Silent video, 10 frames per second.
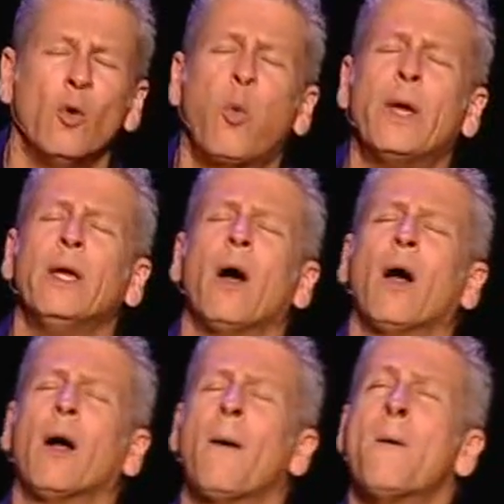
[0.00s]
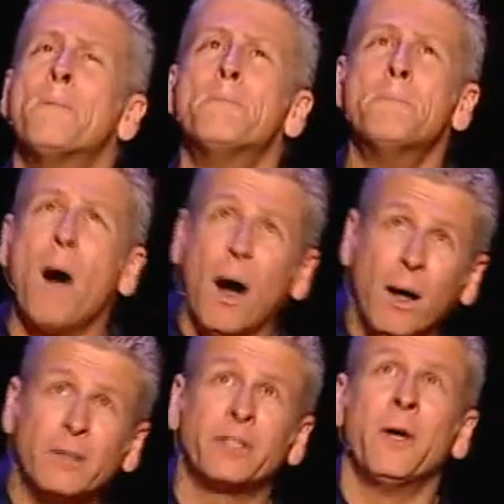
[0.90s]
we are
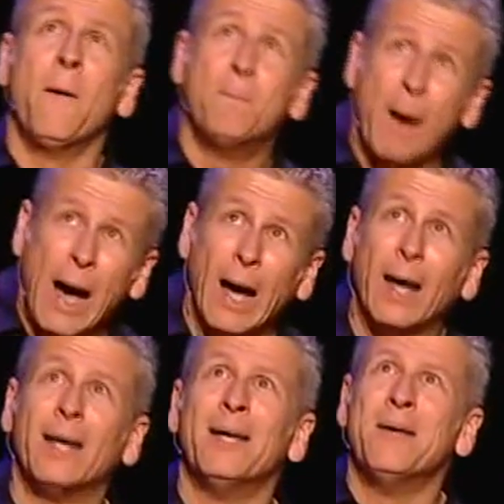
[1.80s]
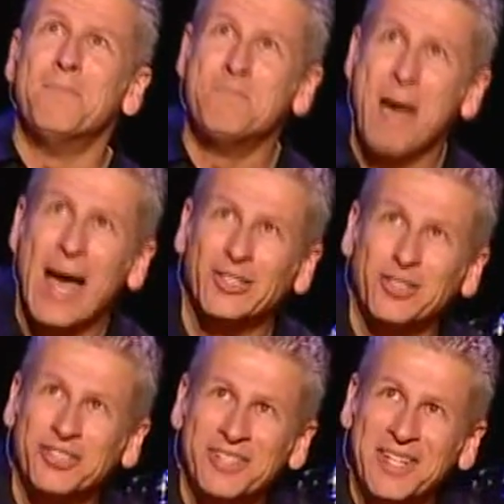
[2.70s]
marked by
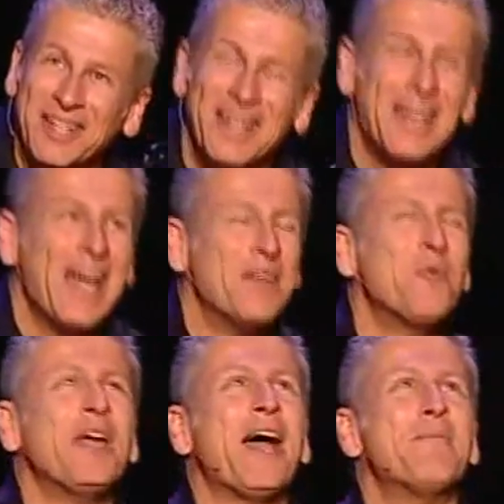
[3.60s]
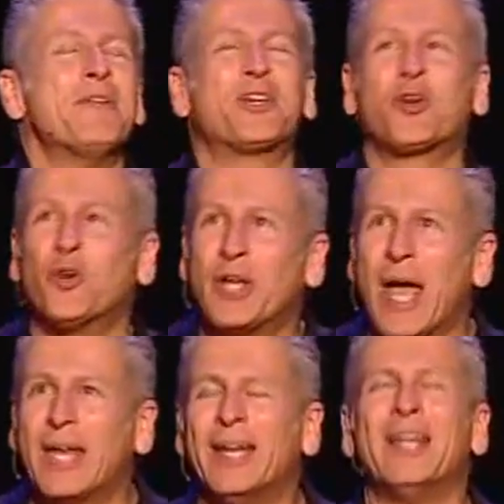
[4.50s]
majesty. And we have been
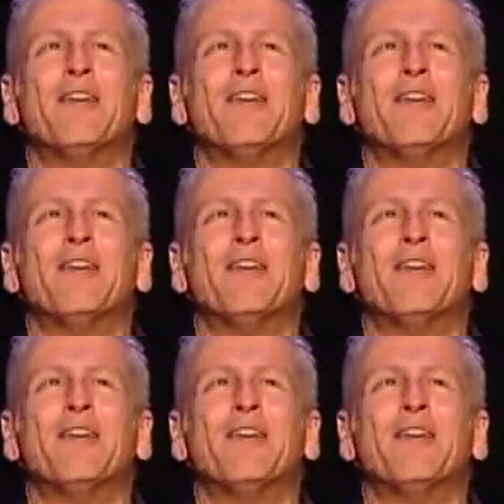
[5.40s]
created